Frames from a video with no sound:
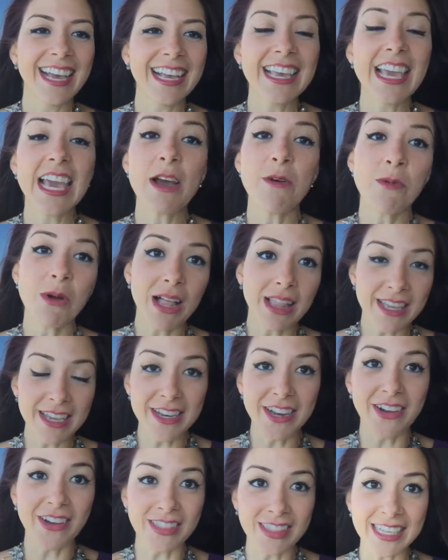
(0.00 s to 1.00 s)
Yeah, well,
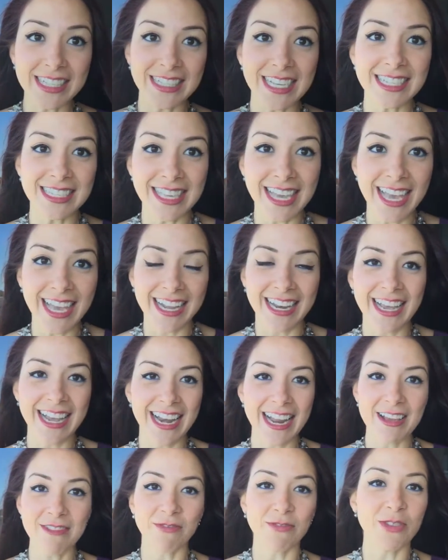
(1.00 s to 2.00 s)
you know, this is it.
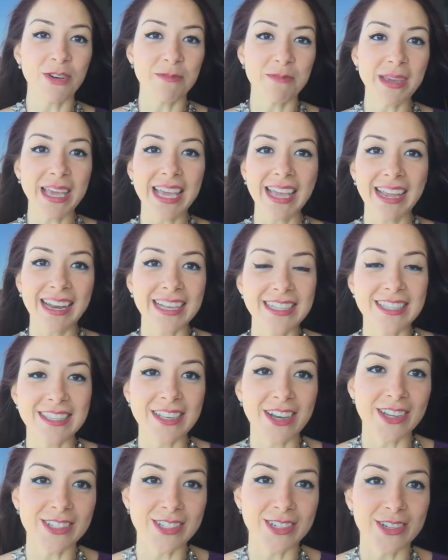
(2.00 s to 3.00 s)
And for me, it is
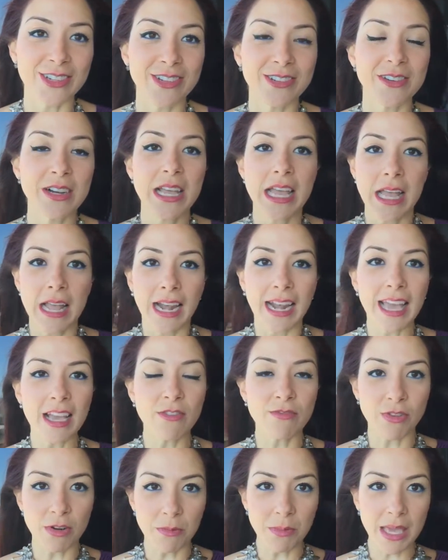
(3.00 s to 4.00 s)
so true.
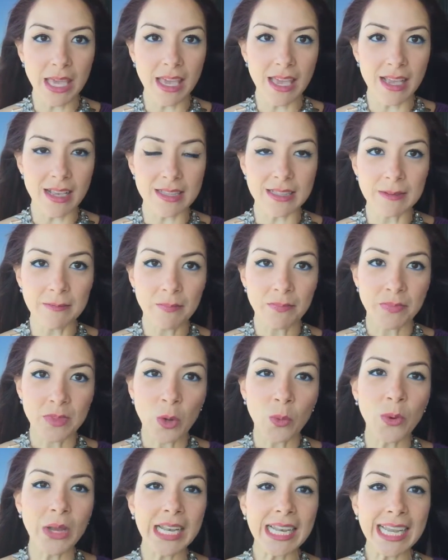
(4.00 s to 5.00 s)
Like for me, is
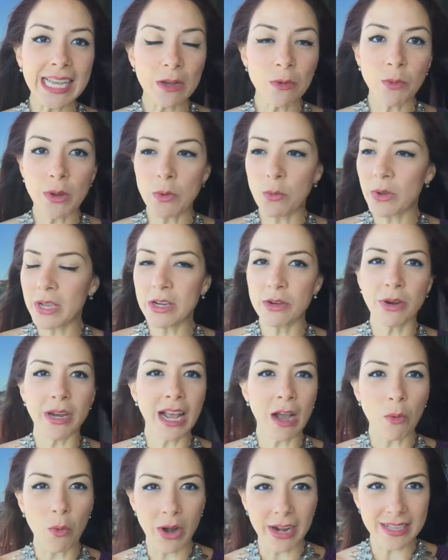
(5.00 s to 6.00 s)
when we
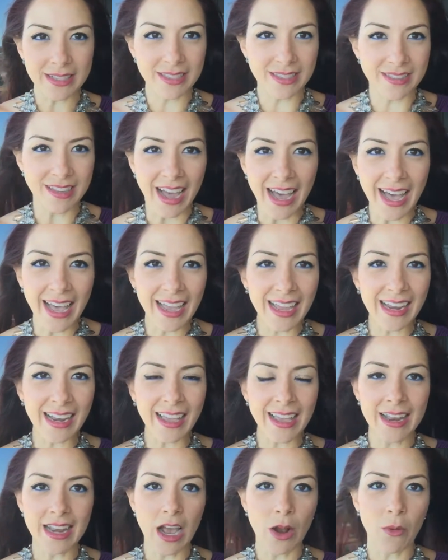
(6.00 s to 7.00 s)
create our style
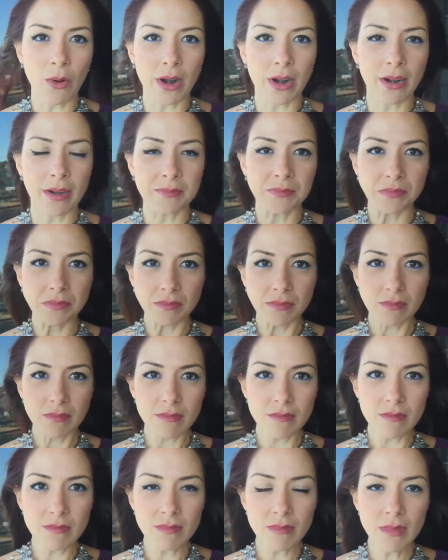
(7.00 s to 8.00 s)
and our
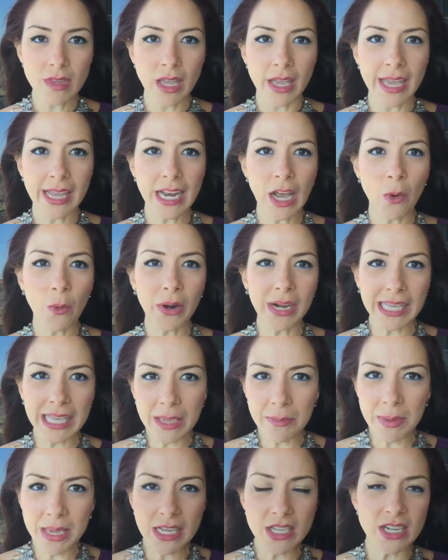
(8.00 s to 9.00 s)

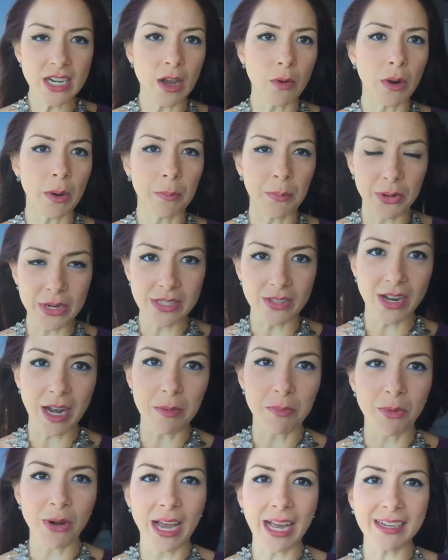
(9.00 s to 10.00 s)
image and our
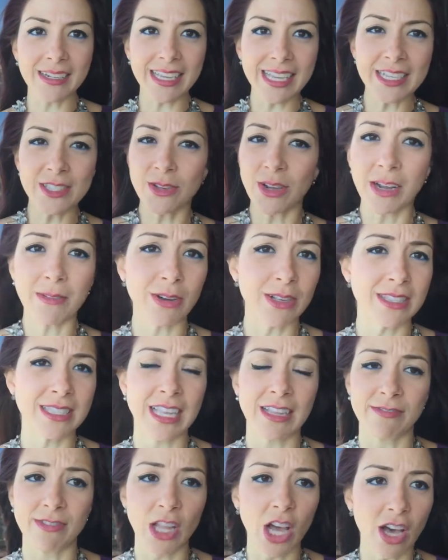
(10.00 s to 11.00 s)
personal brand, it's all about
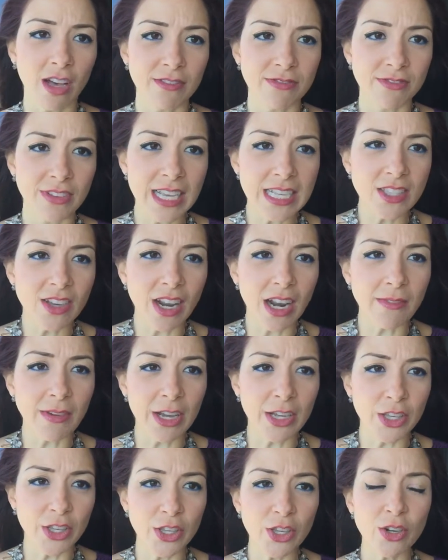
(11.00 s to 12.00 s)
self-love. It's all
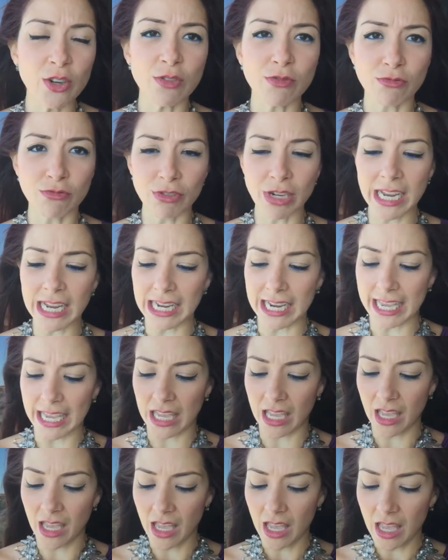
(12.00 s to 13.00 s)
about you
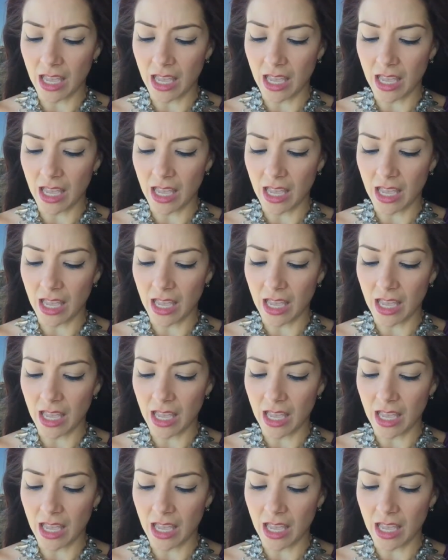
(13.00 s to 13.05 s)
really